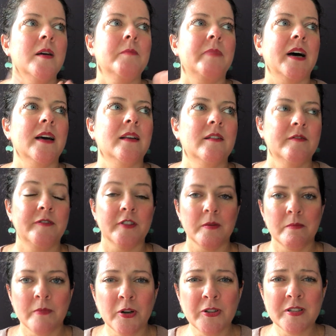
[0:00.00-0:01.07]
But for the
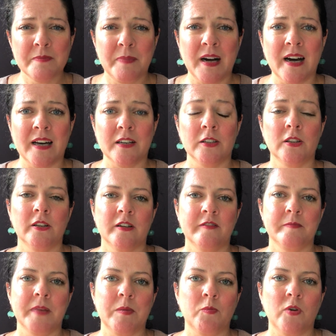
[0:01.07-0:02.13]
most part, a lot of
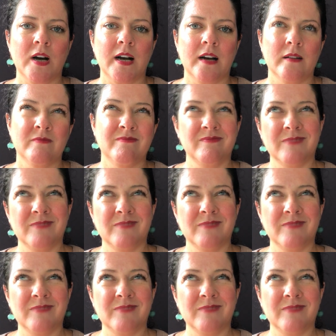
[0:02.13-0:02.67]
memoir,